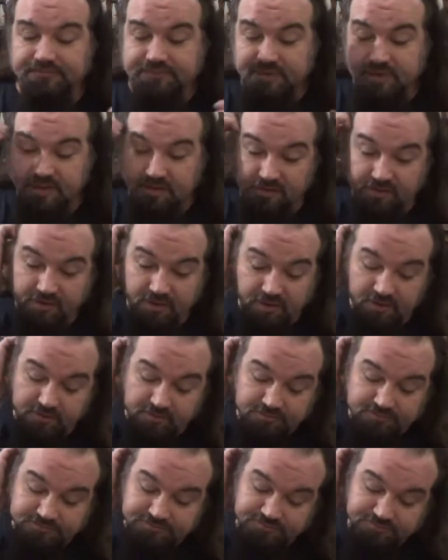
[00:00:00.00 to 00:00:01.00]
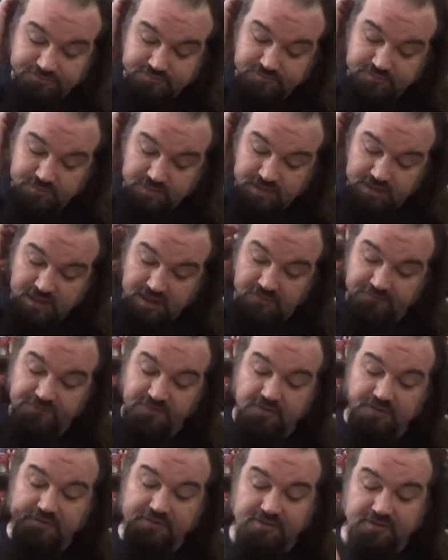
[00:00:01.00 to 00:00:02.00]
And so, he
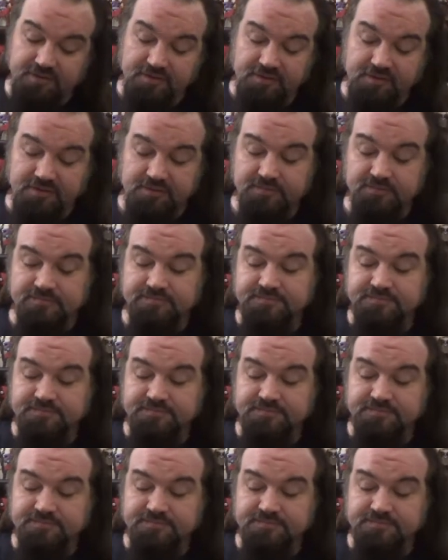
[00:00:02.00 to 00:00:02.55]
focuses.